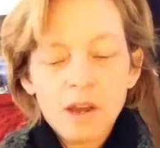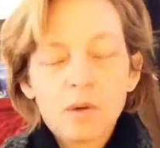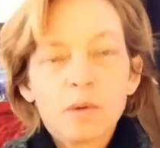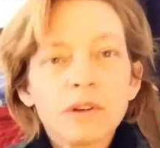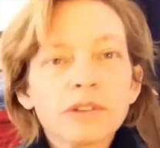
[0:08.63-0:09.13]

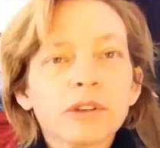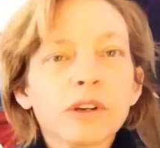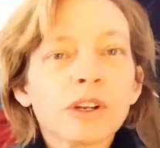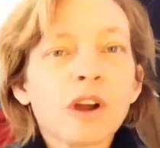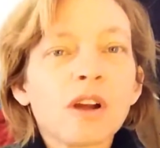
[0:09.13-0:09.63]
We're
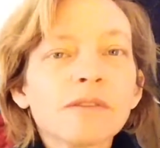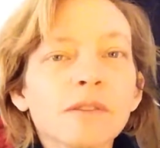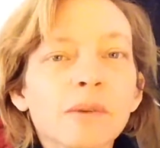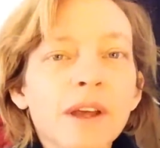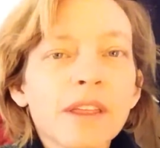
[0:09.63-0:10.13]
starting off
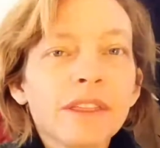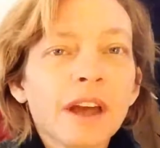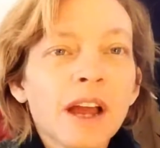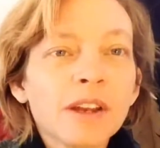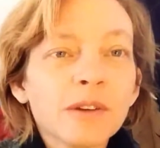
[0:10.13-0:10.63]
with
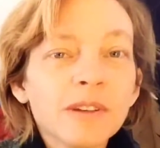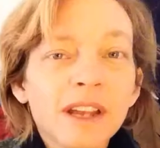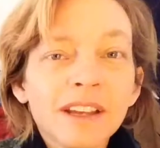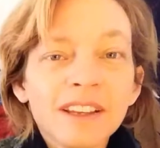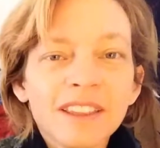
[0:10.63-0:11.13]
a new
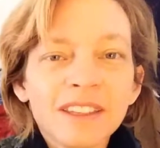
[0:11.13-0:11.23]
deck.